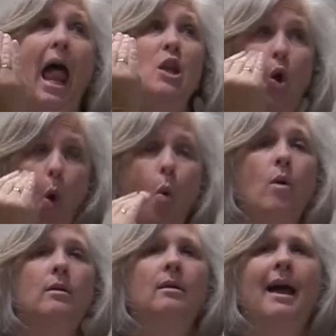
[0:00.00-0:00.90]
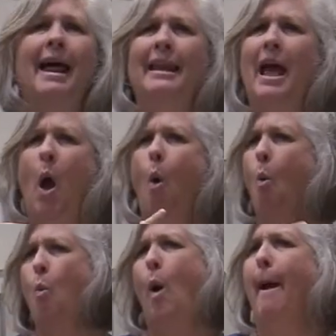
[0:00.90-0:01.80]
Now, what did that mean? That
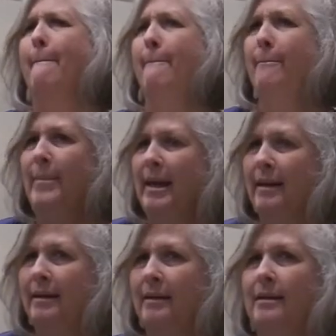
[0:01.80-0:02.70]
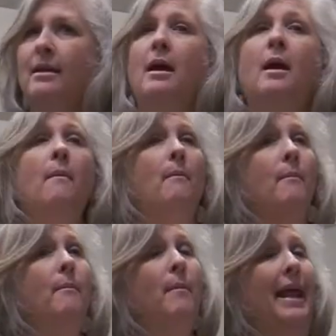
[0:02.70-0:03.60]
meant that it was like the Church of
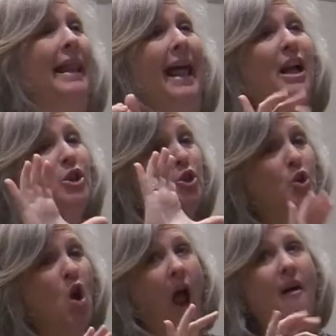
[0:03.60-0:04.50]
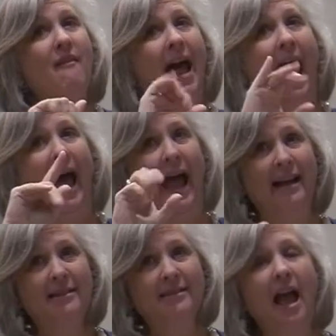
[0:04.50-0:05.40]
Acts. Daily.
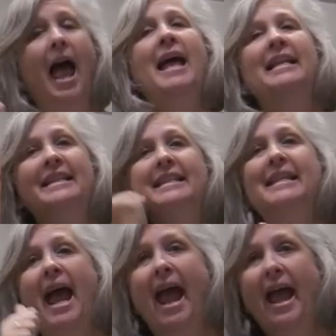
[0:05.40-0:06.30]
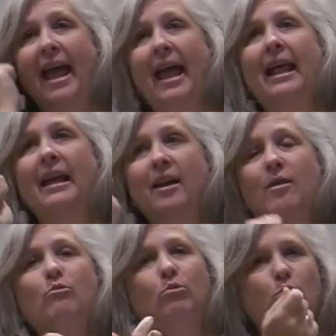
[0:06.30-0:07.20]
Daily.
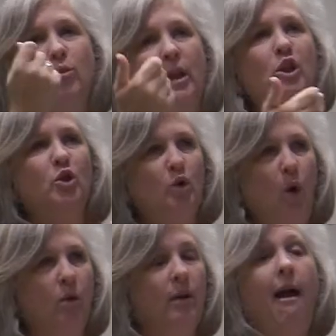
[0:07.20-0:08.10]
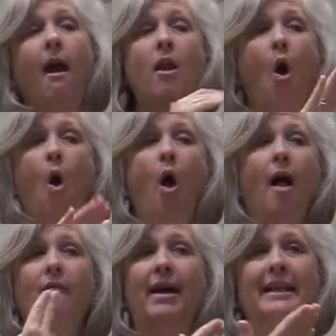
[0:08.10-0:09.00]
Not all of us here have the same
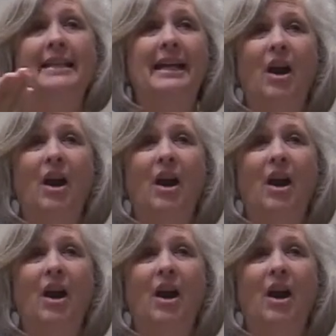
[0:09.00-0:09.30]
doctor.